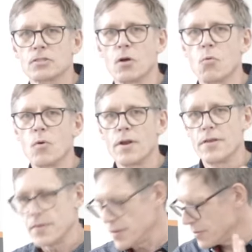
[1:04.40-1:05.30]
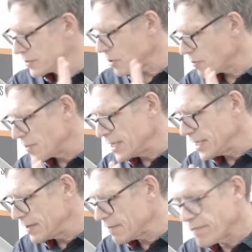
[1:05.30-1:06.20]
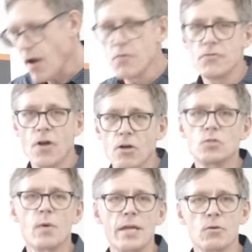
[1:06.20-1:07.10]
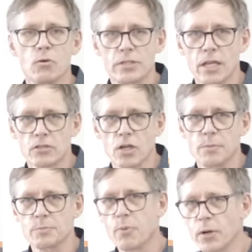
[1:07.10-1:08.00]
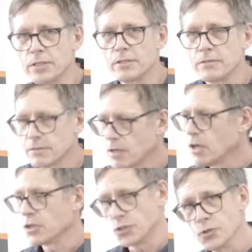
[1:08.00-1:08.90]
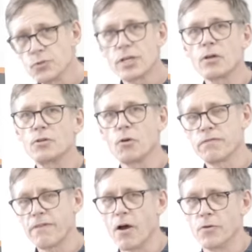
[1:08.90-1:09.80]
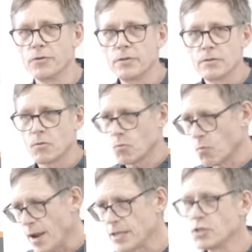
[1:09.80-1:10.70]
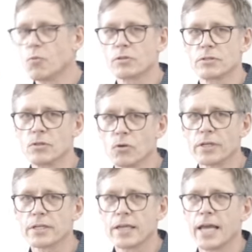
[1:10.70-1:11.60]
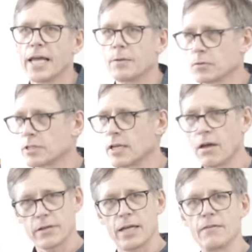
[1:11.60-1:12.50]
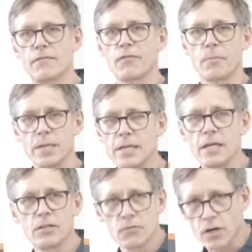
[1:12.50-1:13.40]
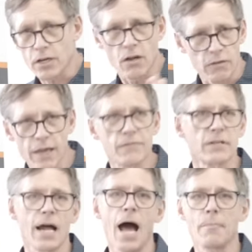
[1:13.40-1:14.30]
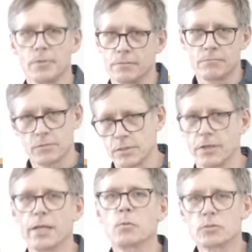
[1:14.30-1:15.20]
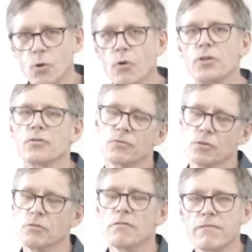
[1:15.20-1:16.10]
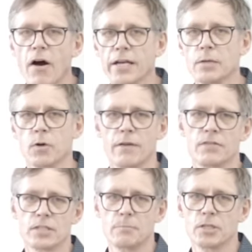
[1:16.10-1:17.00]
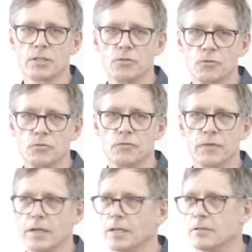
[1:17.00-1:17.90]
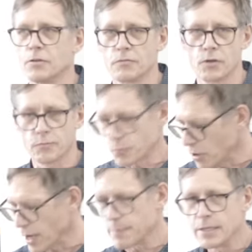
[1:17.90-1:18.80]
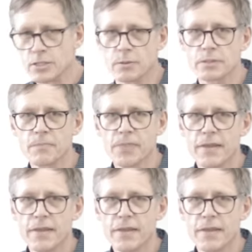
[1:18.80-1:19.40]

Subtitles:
So the phone knows where your telescope is pointed. You tell your phone where you want to look, and it will say, okay, from here you've got to go left and up, and you know, it will talk you through finding whatever subject you've programmed into it.